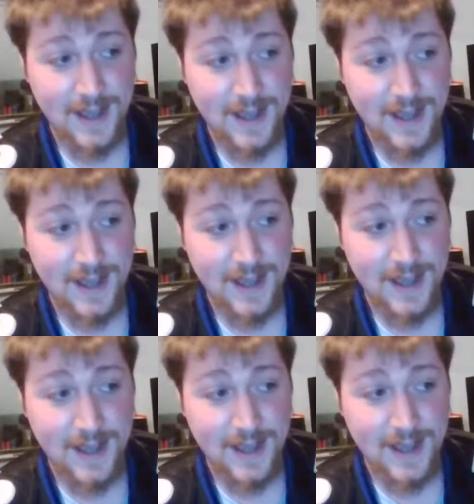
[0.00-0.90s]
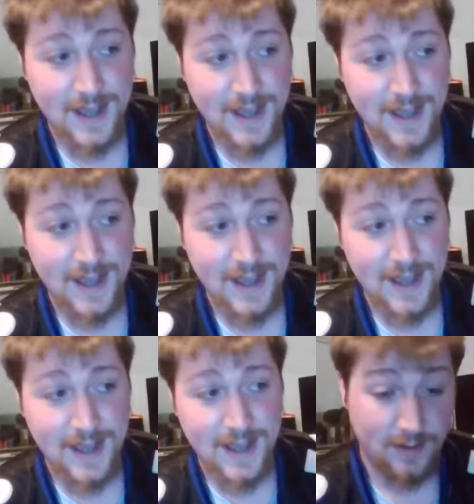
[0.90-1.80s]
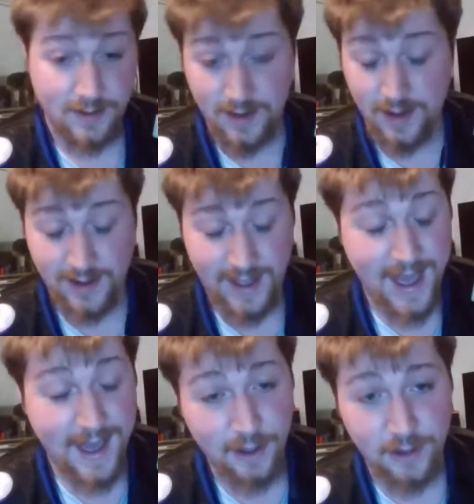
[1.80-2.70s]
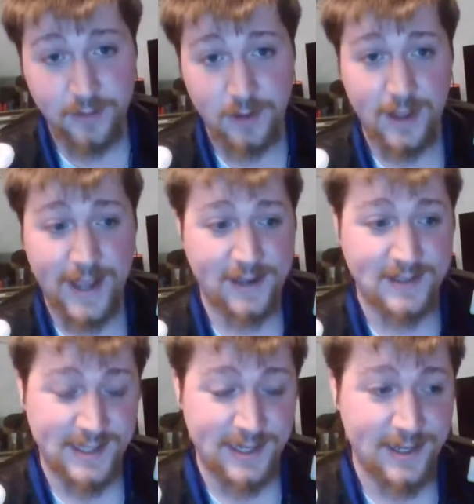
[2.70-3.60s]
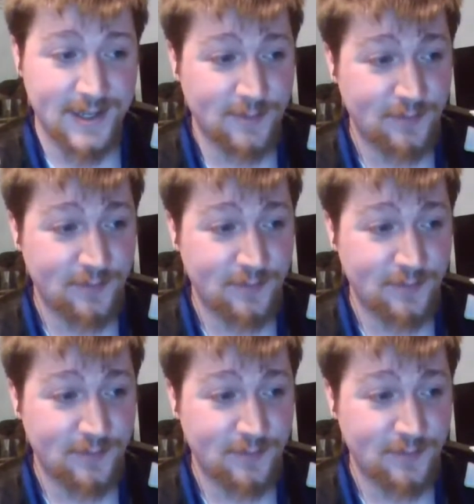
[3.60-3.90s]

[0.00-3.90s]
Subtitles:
is on his way to a hell of a legacy.